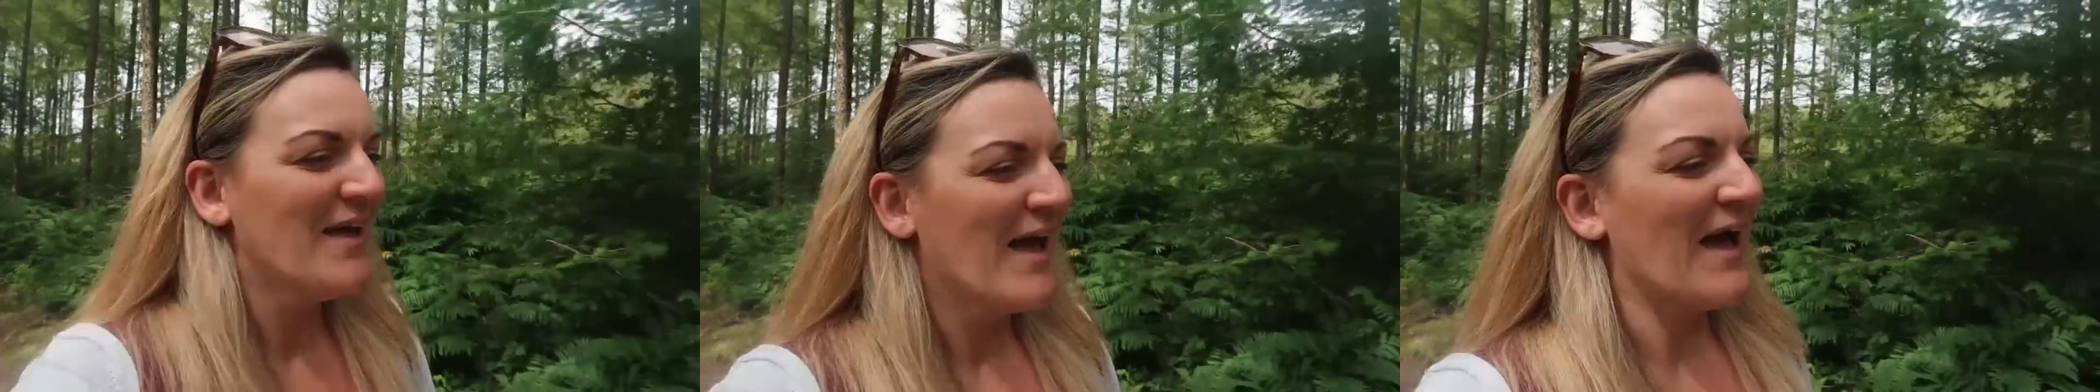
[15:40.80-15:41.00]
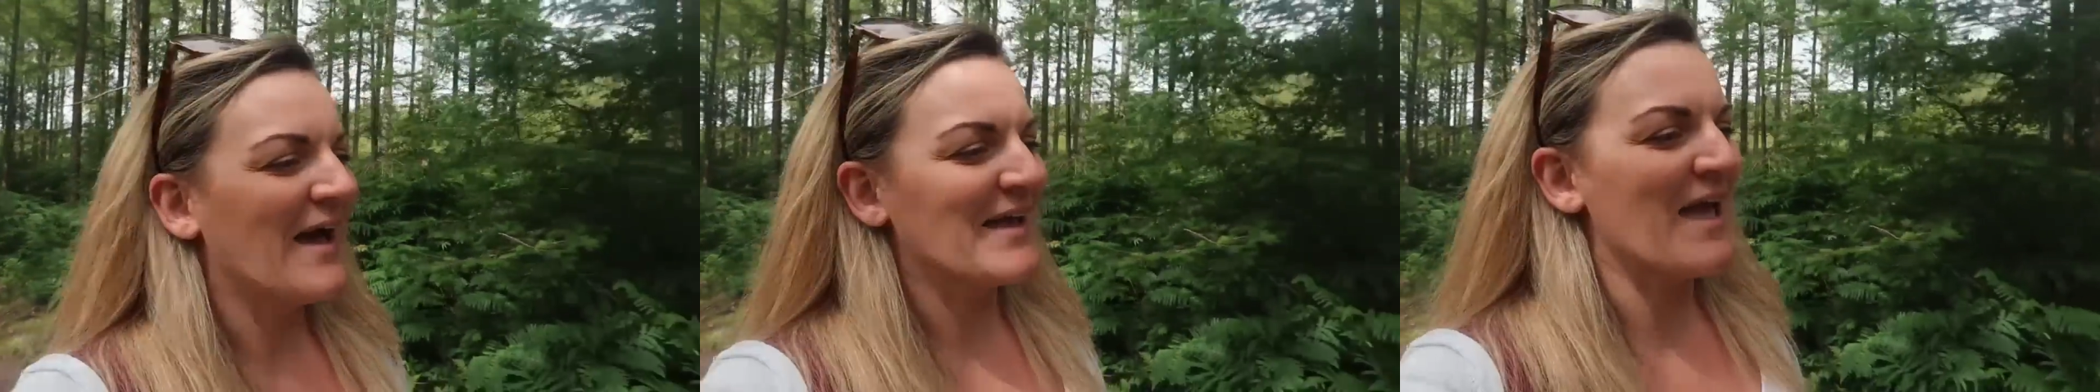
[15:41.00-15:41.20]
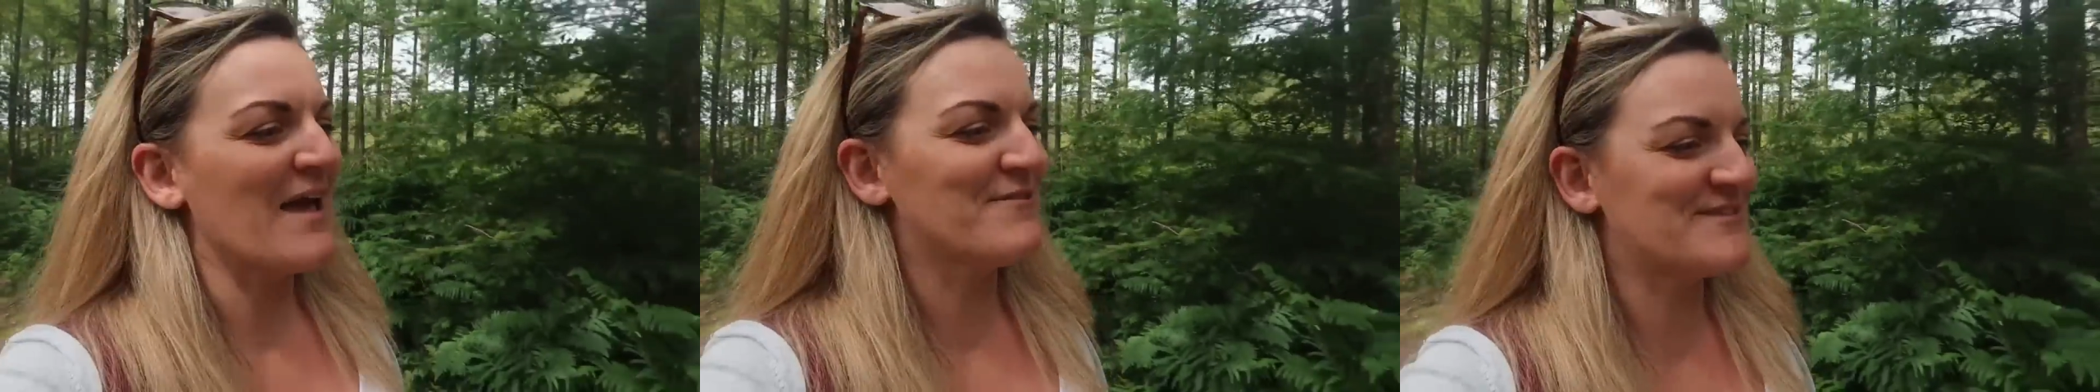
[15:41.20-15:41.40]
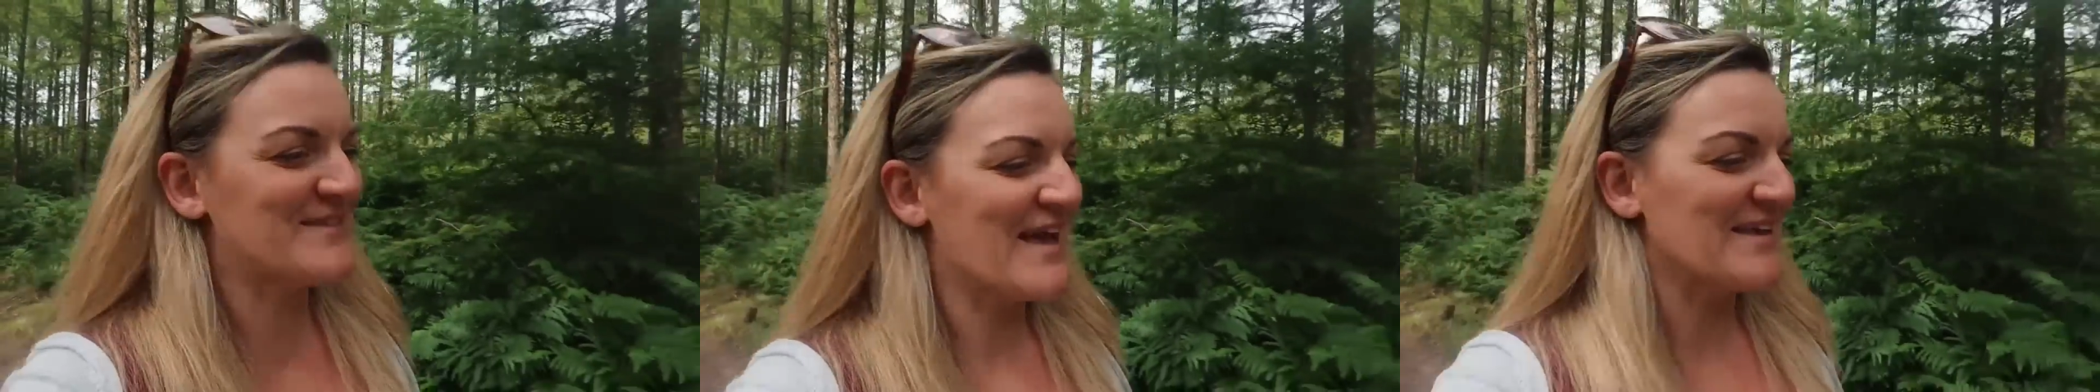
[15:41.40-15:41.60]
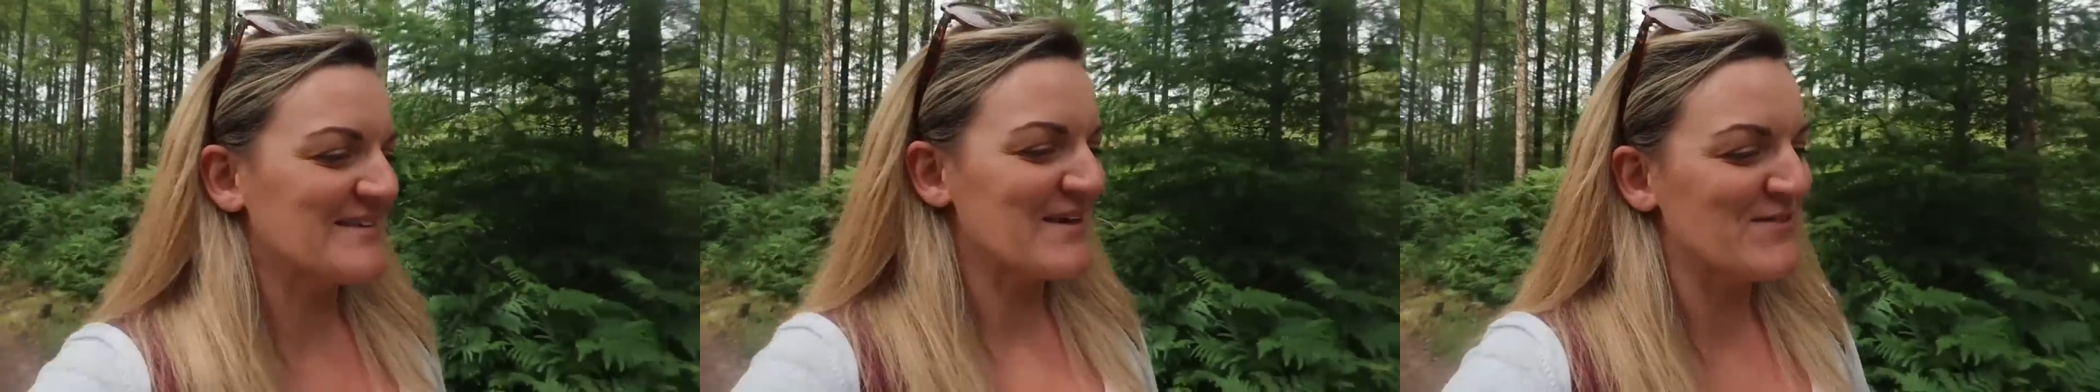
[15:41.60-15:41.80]
and Kev
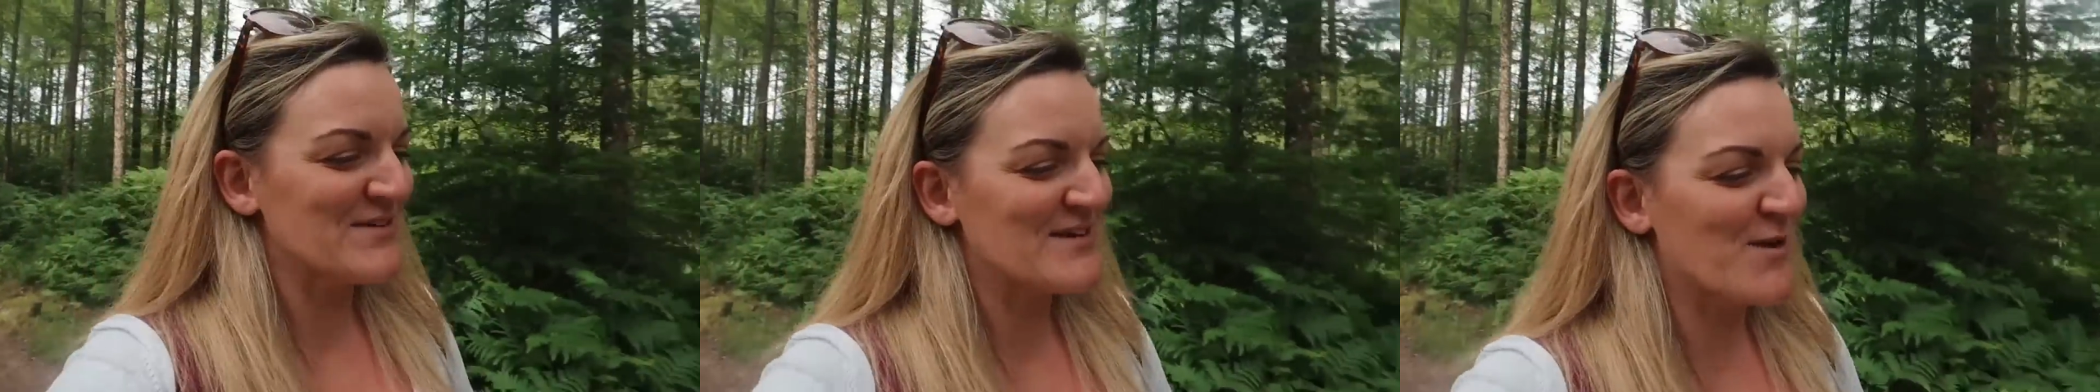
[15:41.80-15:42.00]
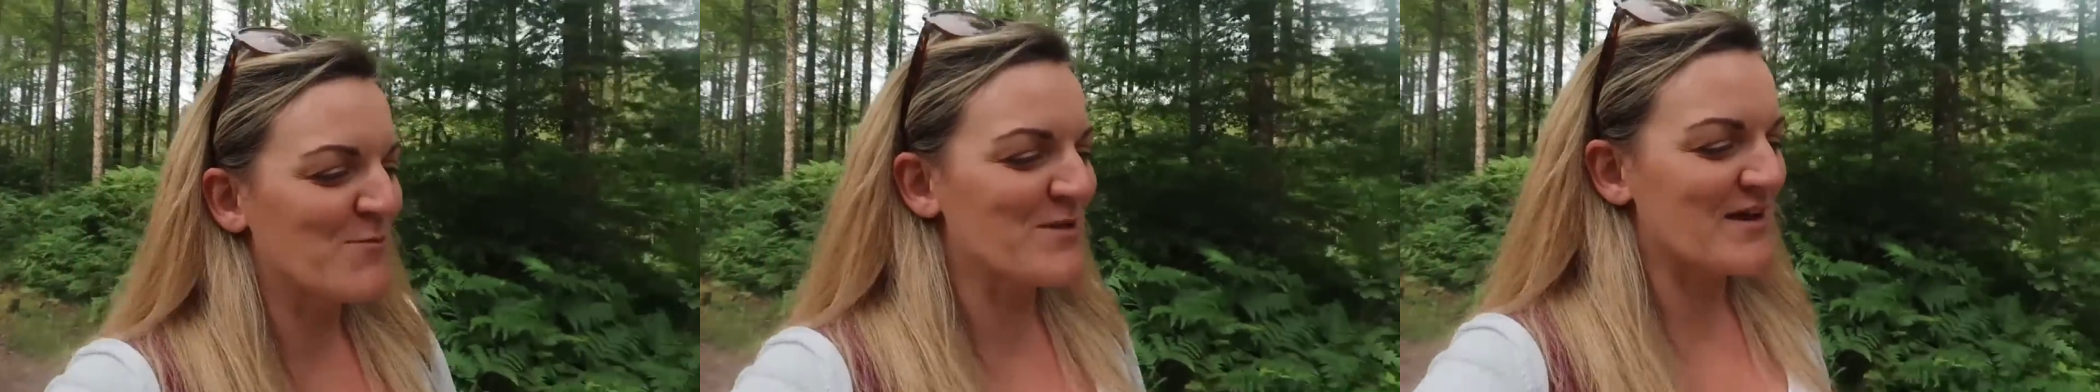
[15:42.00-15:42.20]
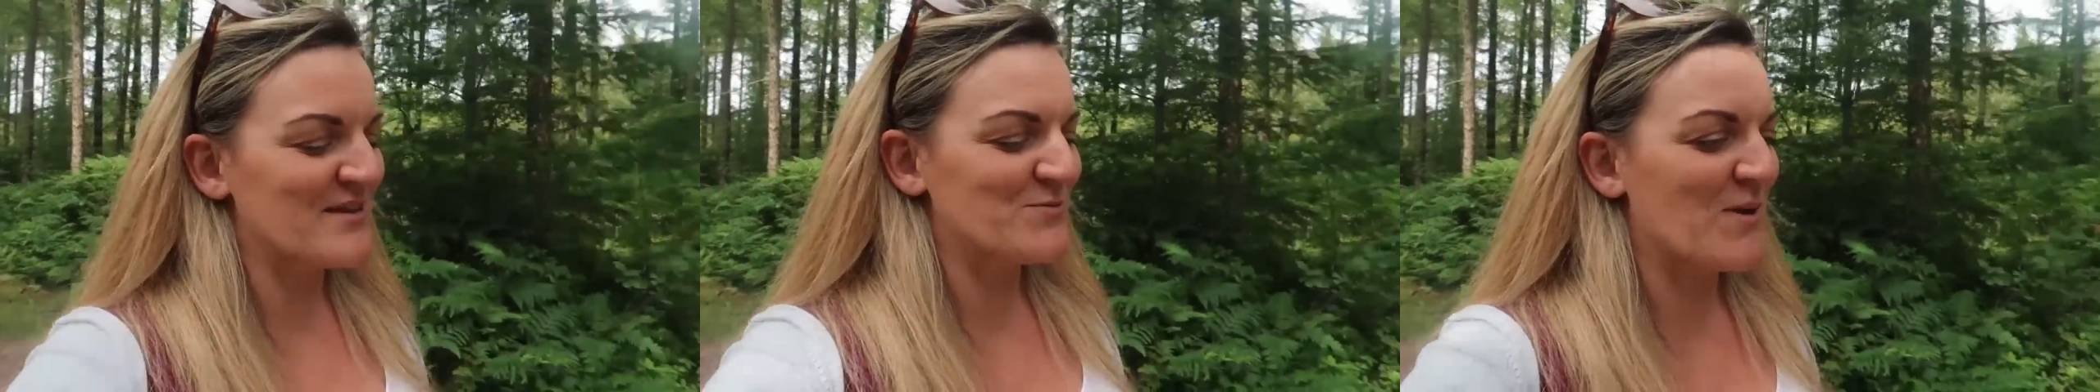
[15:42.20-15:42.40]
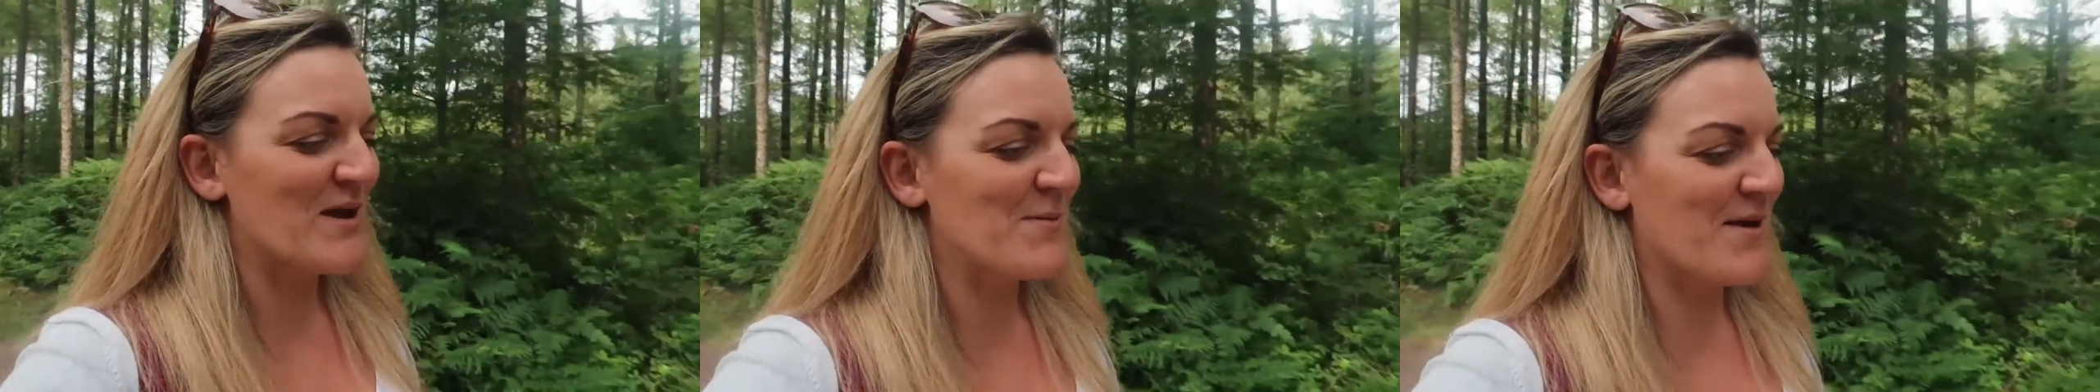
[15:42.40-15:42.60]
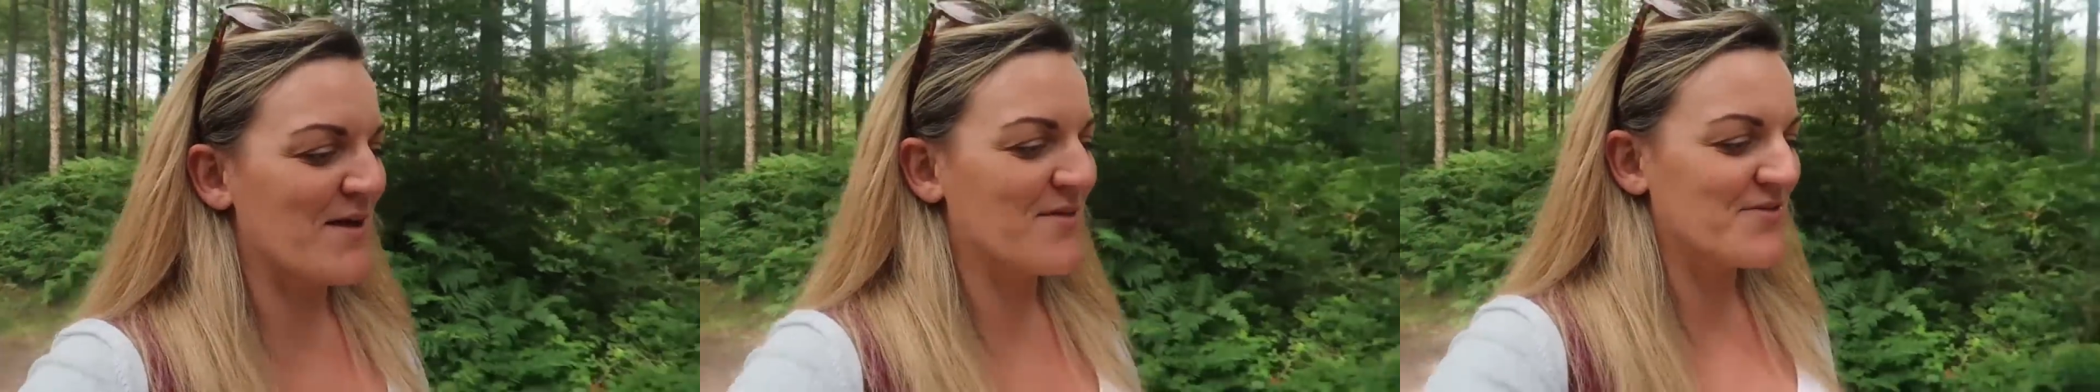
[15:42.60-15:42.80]
says every time we go to
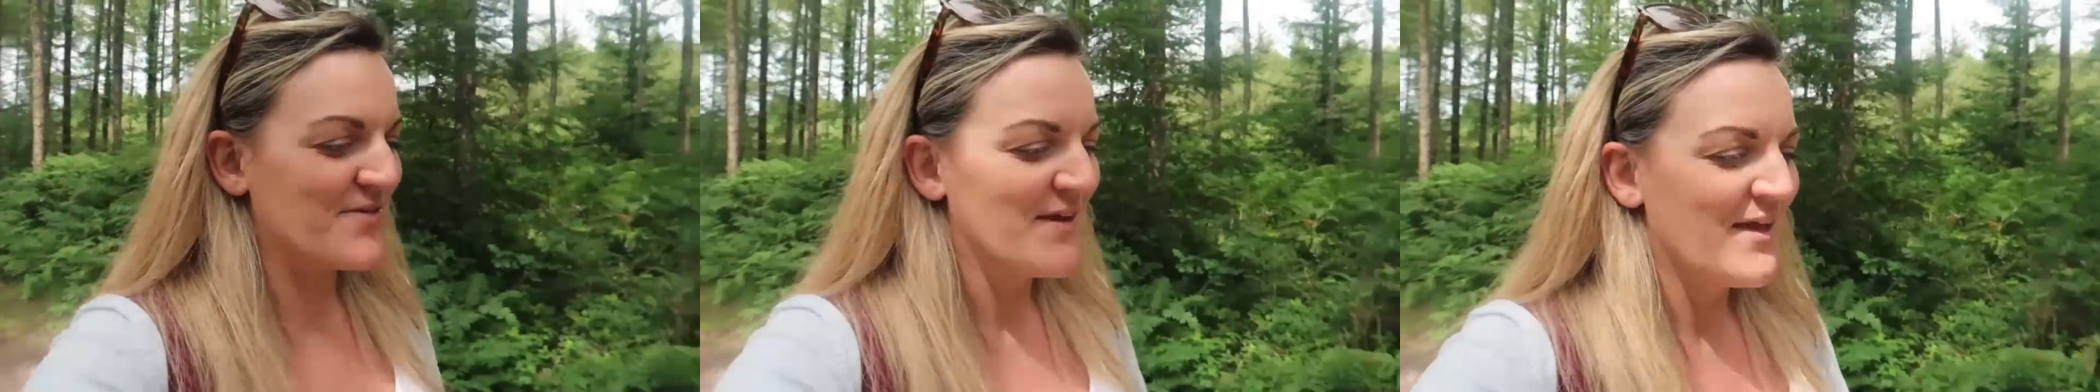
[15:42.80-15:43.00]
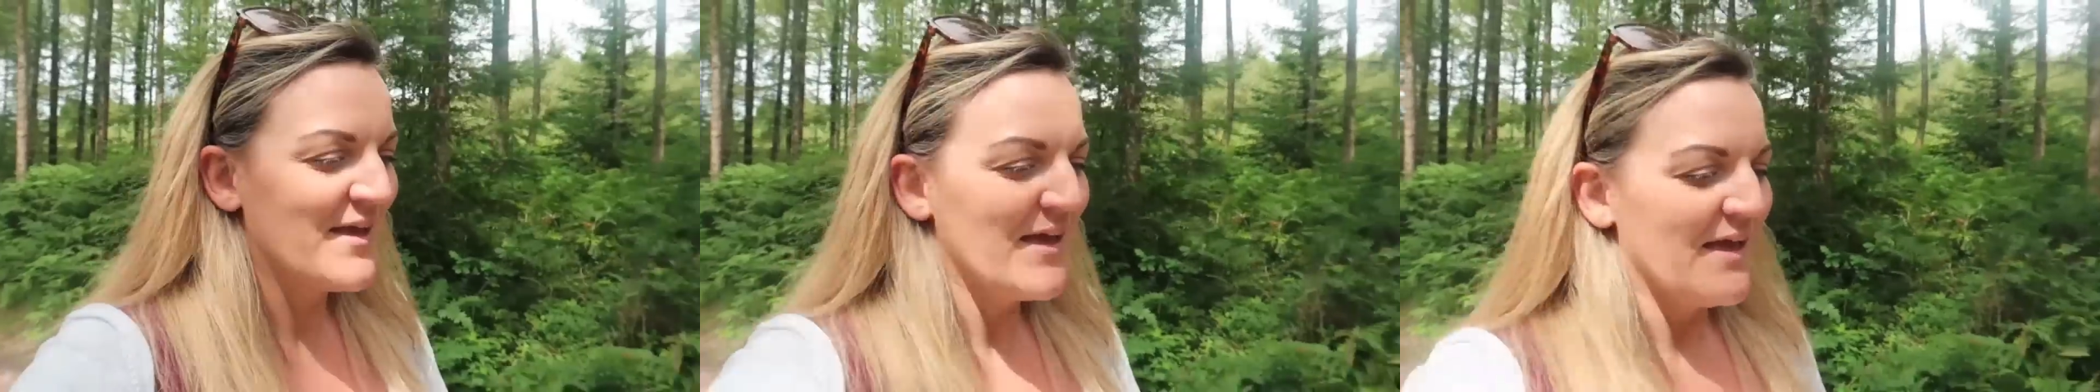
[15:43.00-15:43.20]
Weymouth